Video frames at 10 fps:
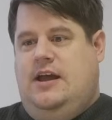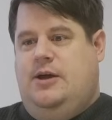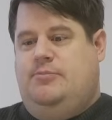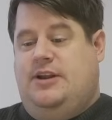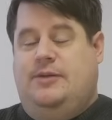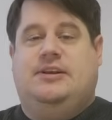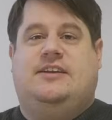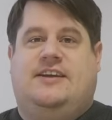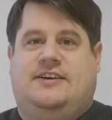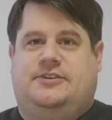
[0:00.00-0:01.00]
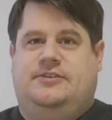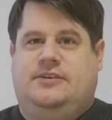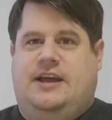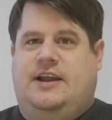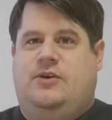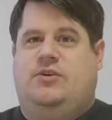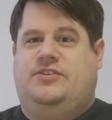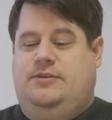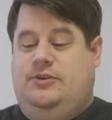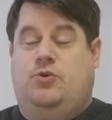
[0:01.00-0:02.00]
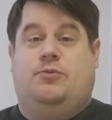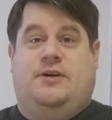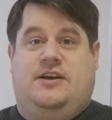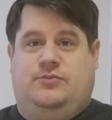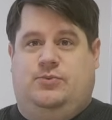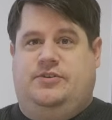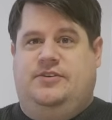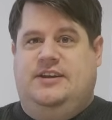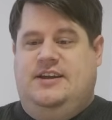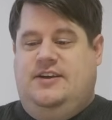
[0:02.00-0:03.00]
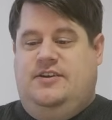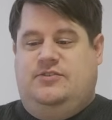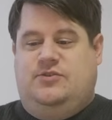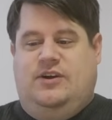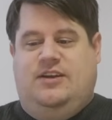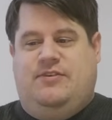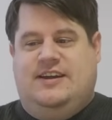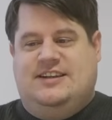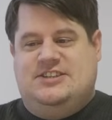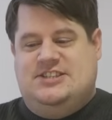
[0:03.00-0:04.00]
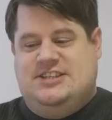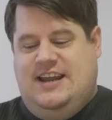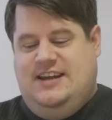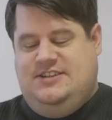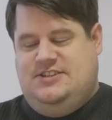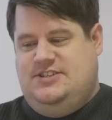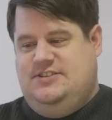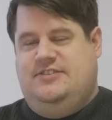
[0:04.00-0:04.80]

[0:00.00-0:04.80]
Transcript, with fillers: uh, but I'm the attacker and I want the, your password. So if I can change